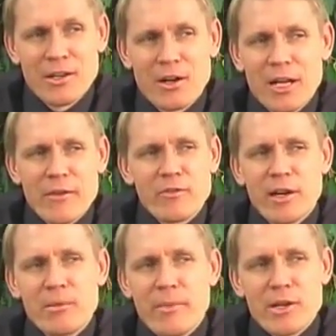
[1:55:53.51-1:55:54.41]
You hardly ever
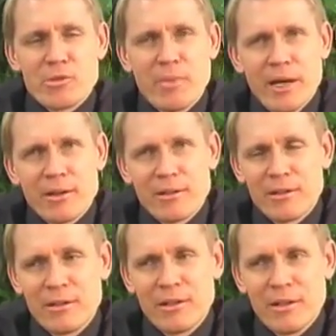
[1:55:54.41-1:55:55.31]
find a matched pair,
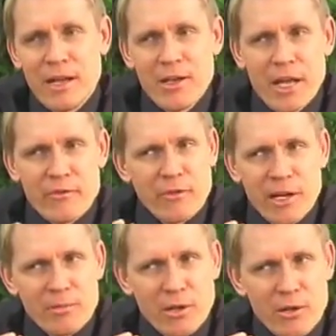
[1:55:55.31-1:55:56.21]
and you never
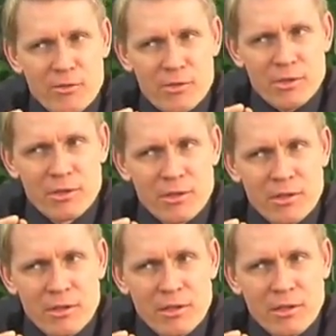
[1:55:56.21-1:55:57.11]
find them closed.
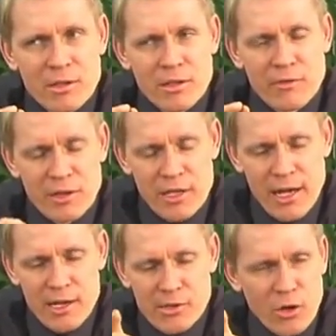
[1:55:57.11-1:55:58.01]
If it
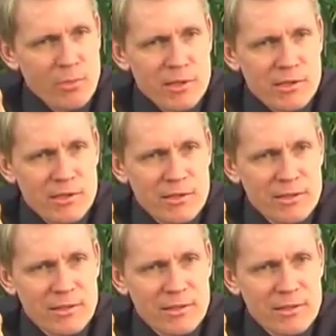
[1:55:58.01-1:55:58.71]
dies, it opens.